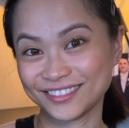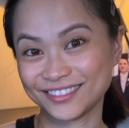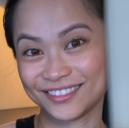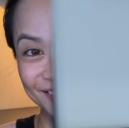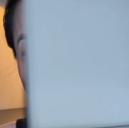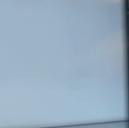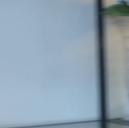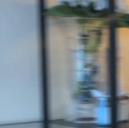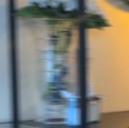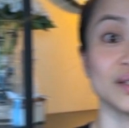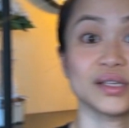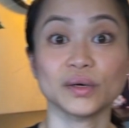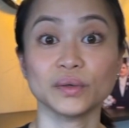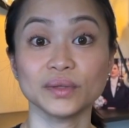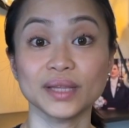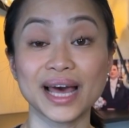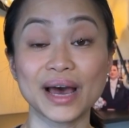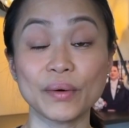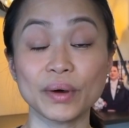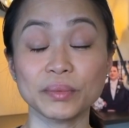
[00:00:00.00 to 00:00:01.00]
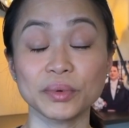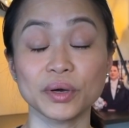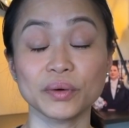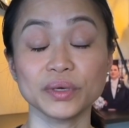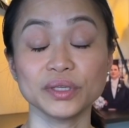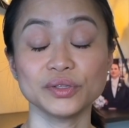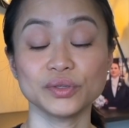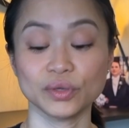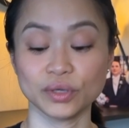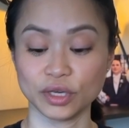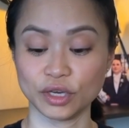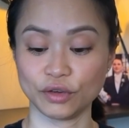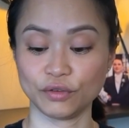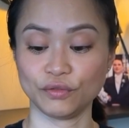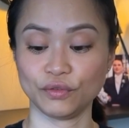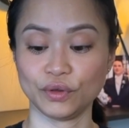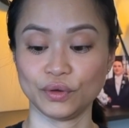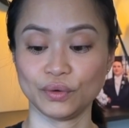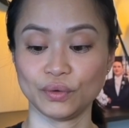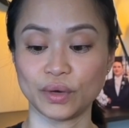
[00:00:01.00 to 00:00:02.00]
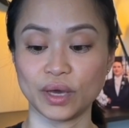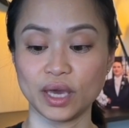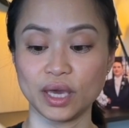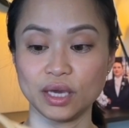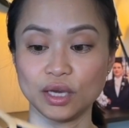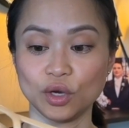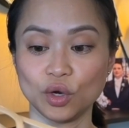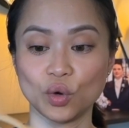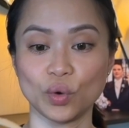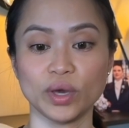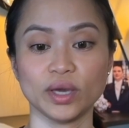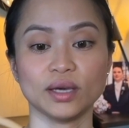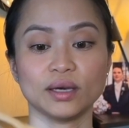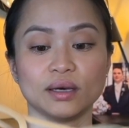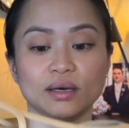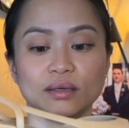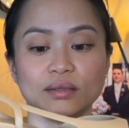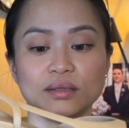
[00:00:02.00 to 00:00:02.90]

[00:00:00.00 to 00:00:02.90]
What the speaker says: Okay, so now I'm going to give you a quick